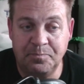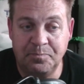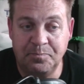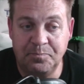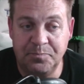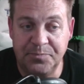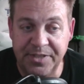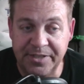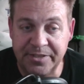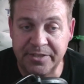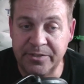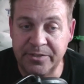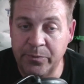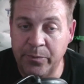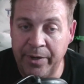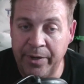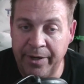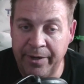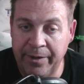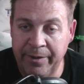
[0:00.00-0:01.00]
this is
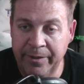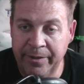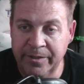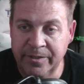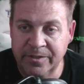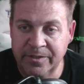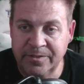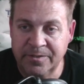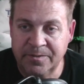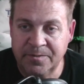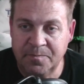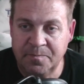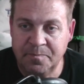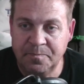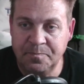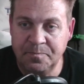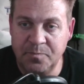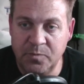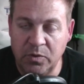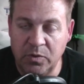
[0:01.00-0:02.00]
where
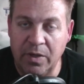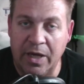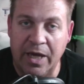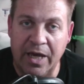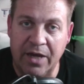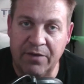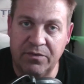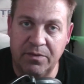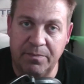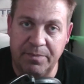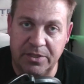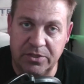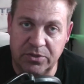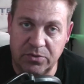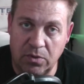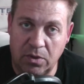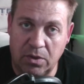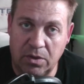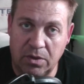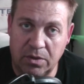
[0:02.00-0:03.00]
you have to be
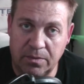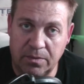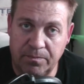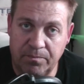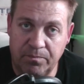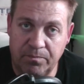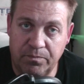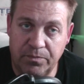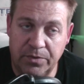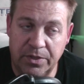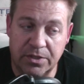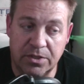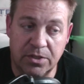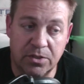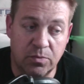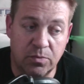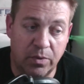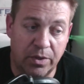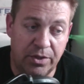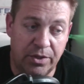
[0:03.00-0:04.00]
strong. This
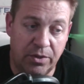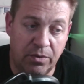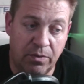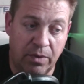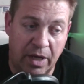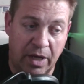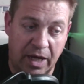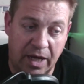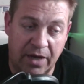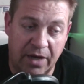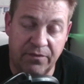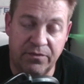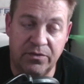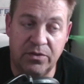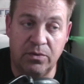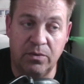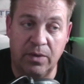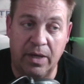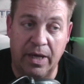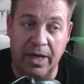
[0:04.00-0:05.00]
is where you have
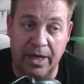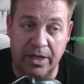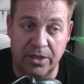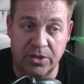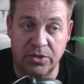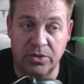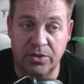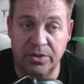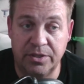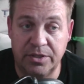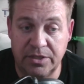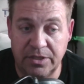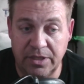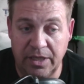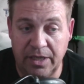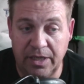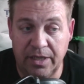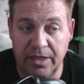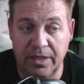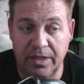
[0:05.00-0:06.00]
to actually
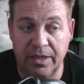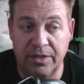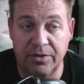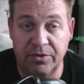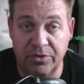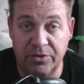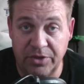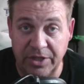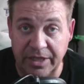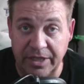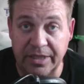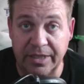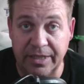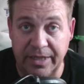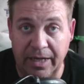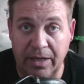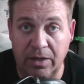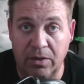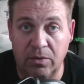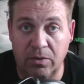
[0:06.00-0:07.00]
say and think it
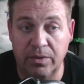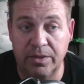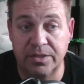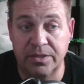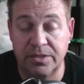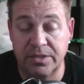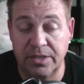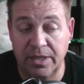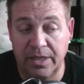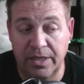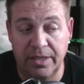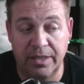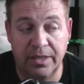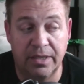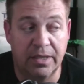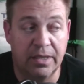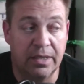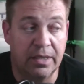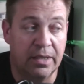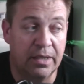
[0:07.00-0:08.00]
out and say,
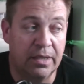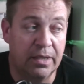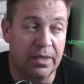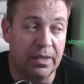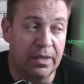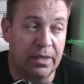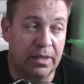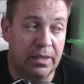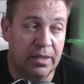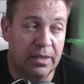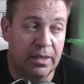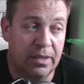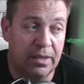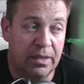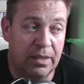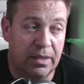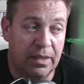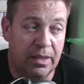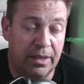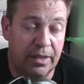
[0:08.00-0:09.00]

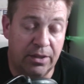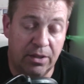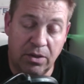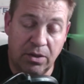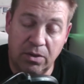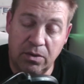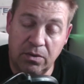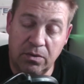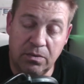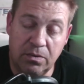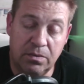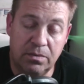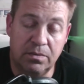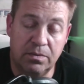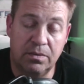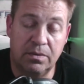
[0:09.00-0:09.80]
I know